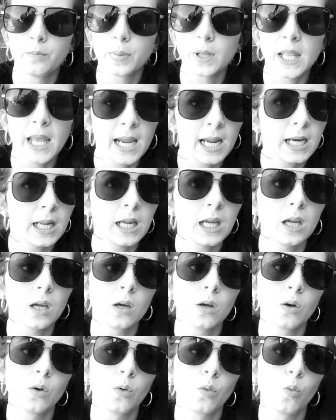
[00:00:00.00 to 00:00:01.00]
Planning
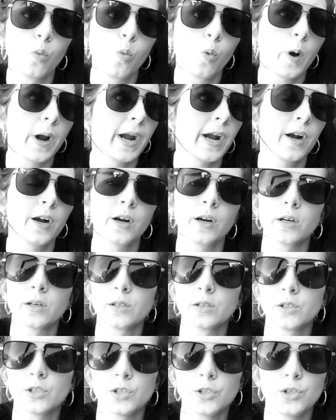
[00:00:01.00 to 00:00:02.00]
where
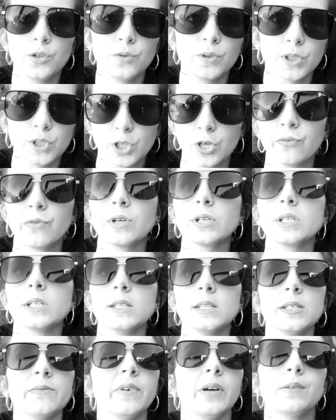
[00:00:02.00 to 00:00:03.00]
to do the
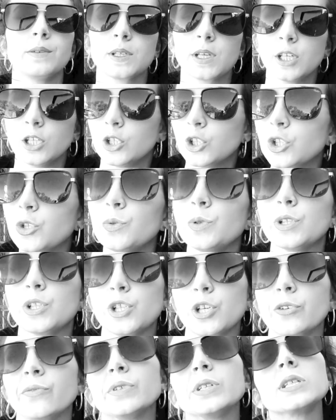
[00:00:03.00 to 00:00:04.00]
services, if I was going to do a
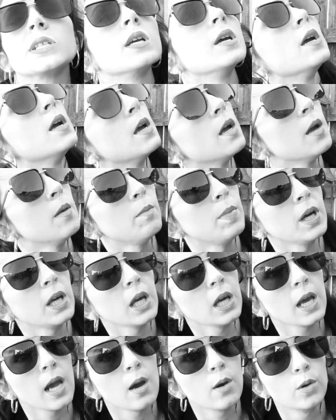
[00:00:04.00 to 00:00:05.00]
service,
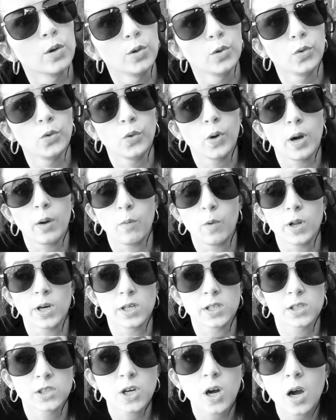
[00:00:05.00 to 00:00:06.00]
picking out who I
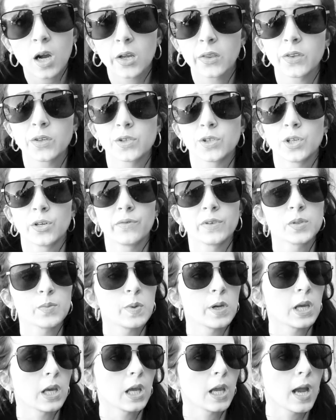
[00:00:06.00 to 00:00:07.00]
wanted to talk at the service,
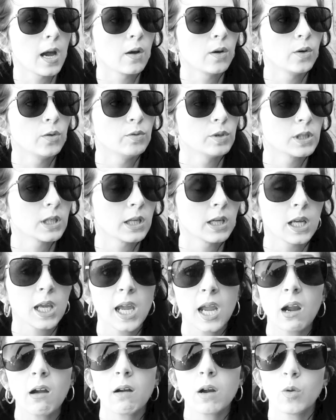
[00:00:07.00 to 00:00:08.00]
picking out who was going to
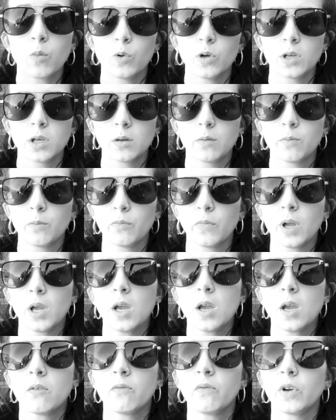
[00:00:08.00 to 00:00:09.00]
carry William,
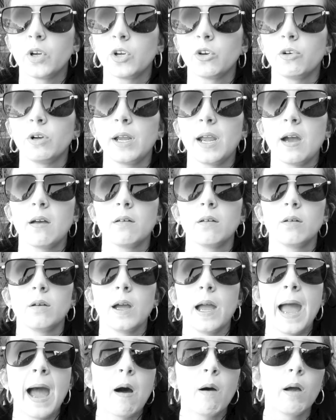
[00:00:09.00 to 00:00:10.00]
figuring out
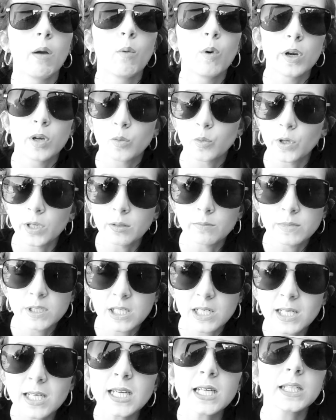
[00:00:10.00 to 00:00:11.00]
how I wanted William
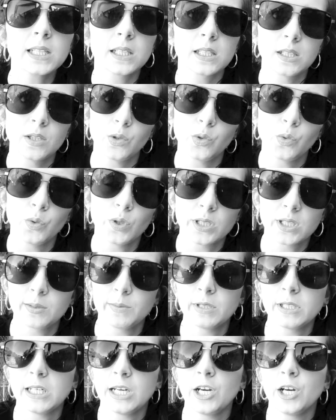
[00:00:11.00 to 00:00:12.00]
to get to the
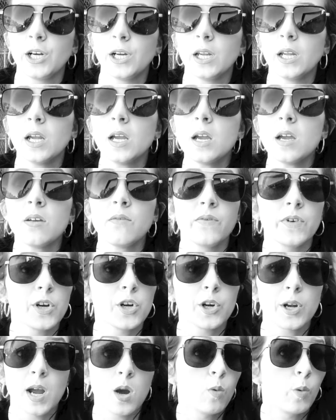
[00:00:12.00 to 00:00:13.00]
cemetery,
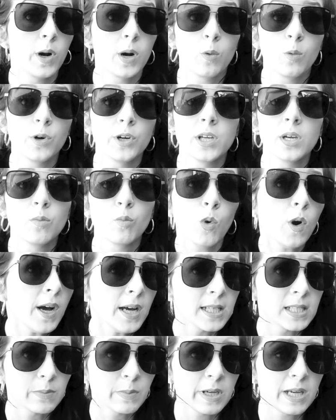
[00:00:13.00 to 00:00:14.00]
figuring out where William
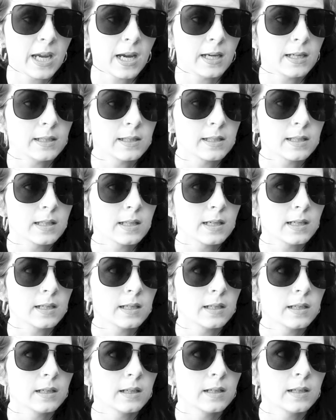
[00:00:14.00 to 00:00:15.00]
was because
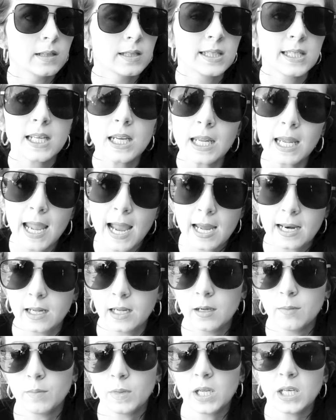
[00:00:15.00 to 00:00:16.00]
the city had
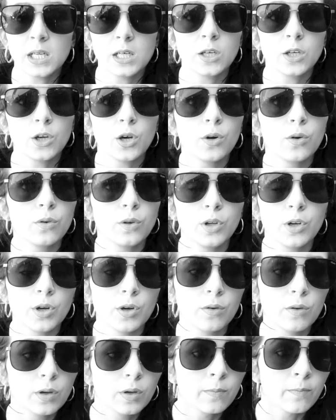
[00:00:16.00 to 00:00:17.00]
him. He didn't go, you
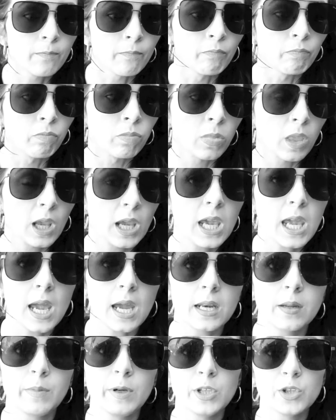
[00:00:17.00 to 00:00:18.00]
know, he
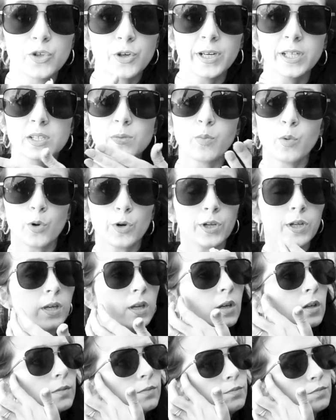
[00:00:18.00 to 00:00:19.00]
had to be transported.